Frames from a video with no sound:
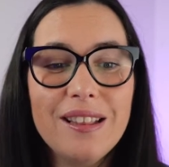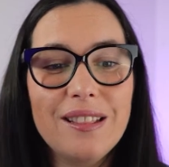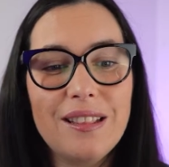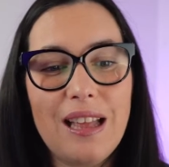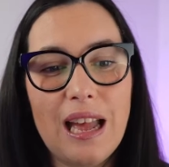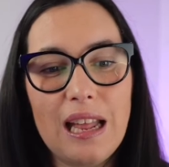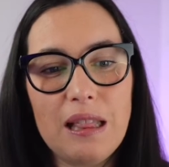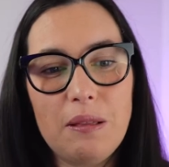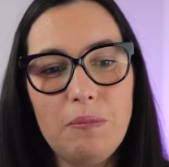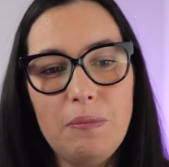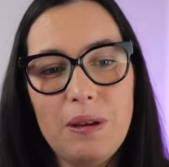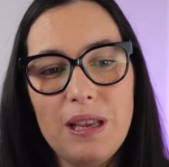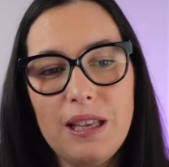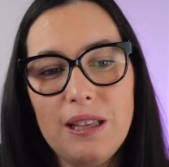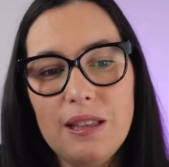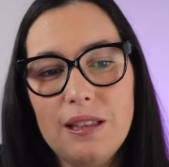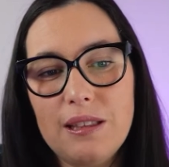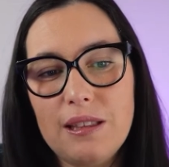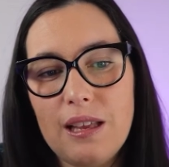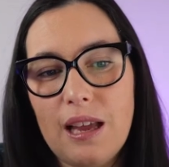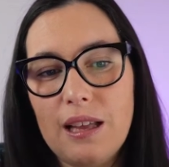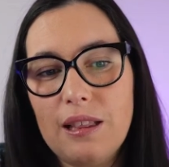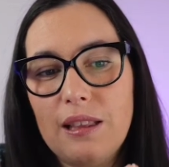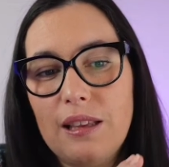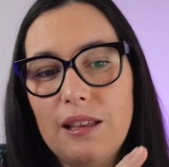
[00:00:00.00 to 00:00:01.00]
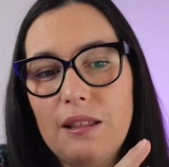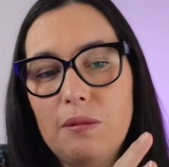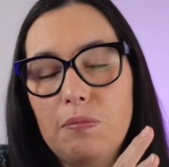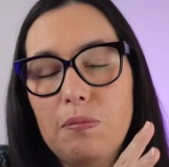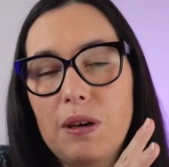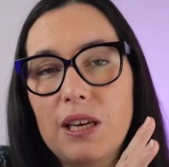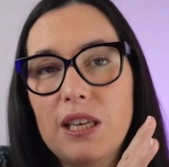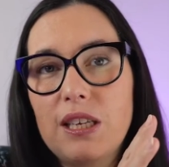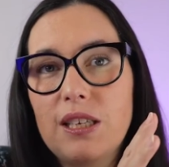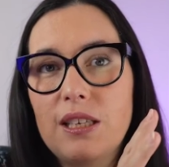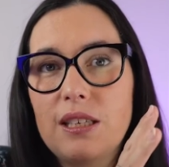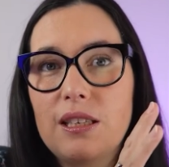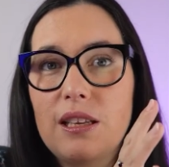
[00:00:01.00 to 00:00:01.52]
that means that it
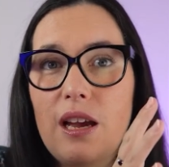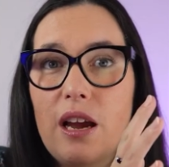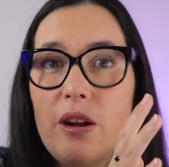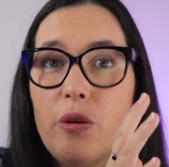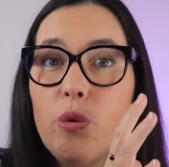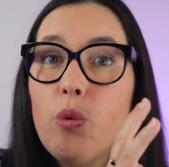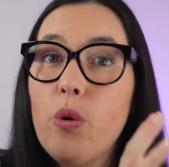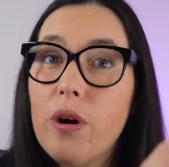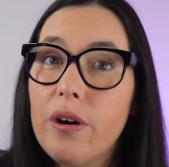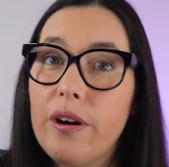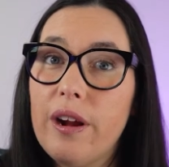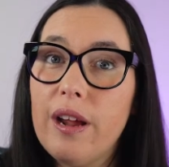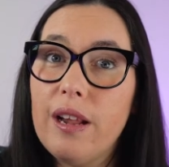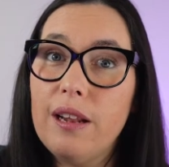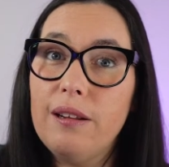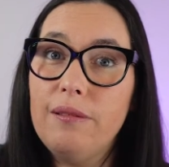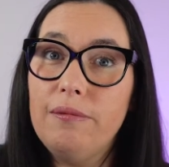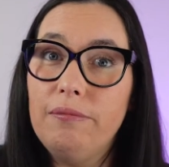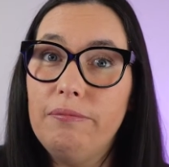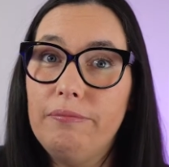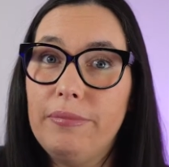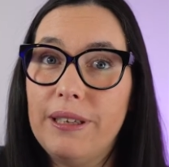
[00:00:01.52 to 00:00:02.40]
matches an U R L,